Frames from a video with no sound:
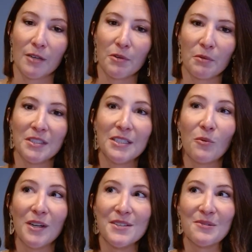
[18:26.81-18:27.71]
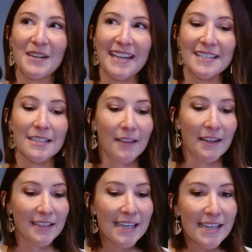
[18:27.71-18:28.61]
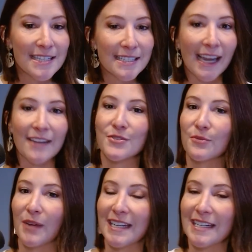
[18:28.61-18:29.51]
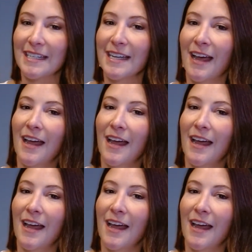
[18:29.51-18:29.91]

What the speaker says: We really want to enhance cleanliness and serenity.